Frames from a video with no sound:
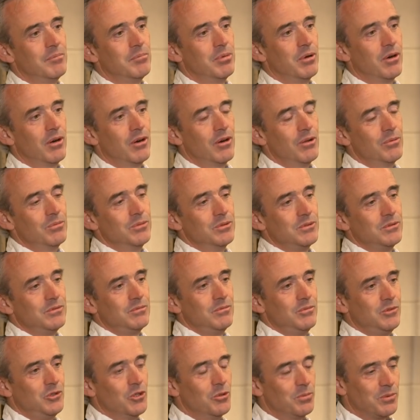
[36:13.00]
Paul
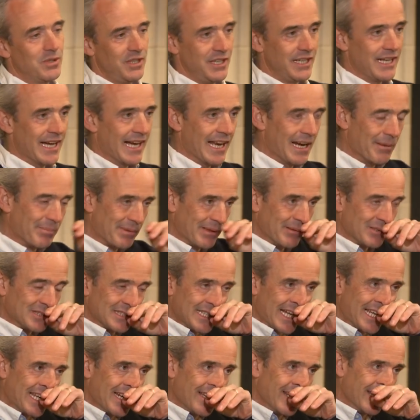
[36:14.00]
went up to the gallop, and I was
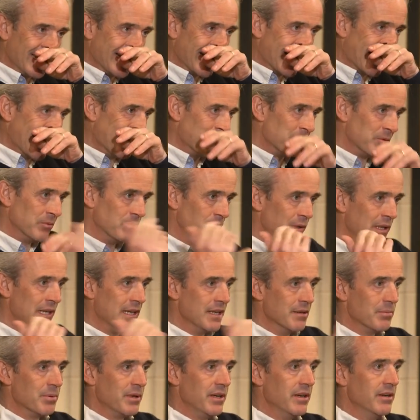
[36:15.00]
standing on the gallop, and
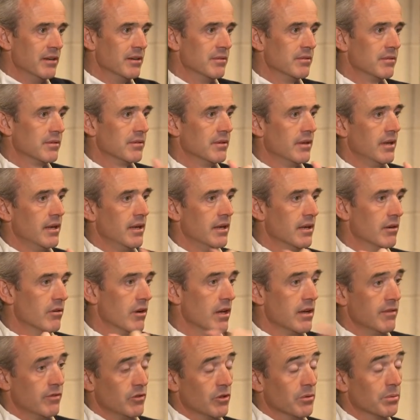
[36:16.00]
Willie appeared, uh,
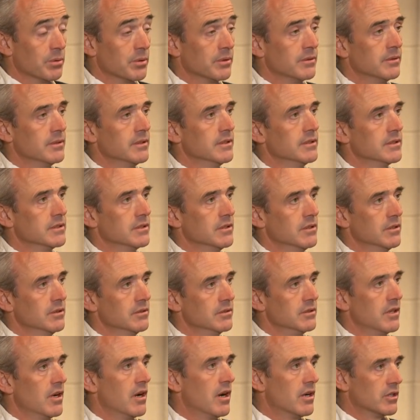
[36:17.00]
arrived up.
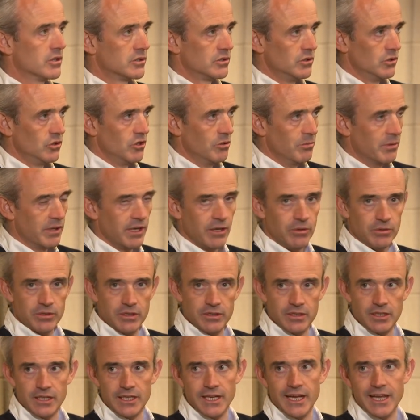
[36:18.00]
So the horses are coming out
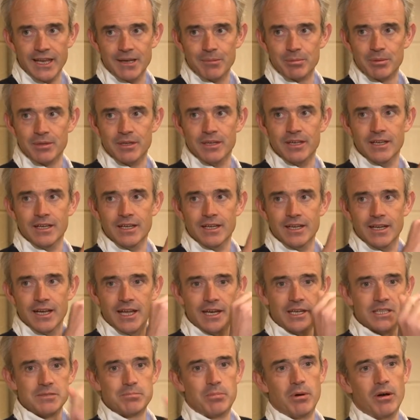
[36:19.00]
onto the gallop,
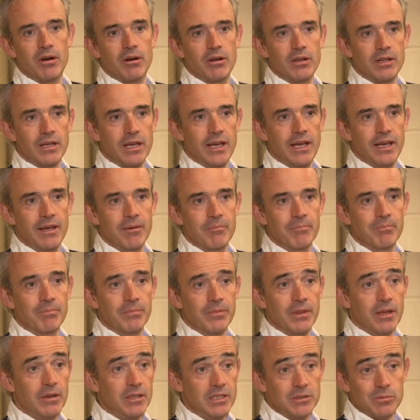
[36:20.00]
and as Paul came,
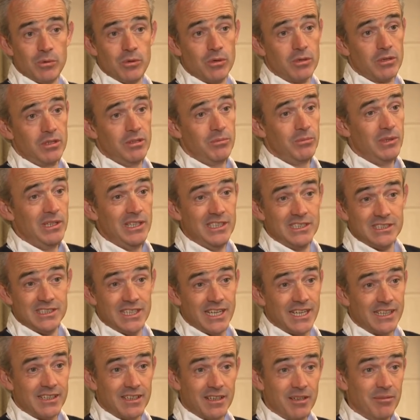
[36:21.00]
now he's working in Willie's
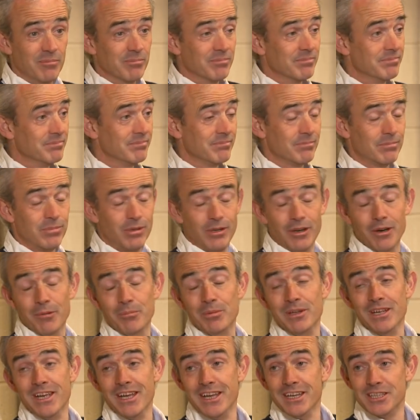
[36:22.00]
that time,
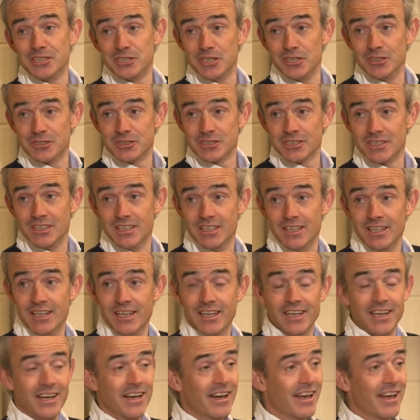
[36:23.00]
probably eight years, mm.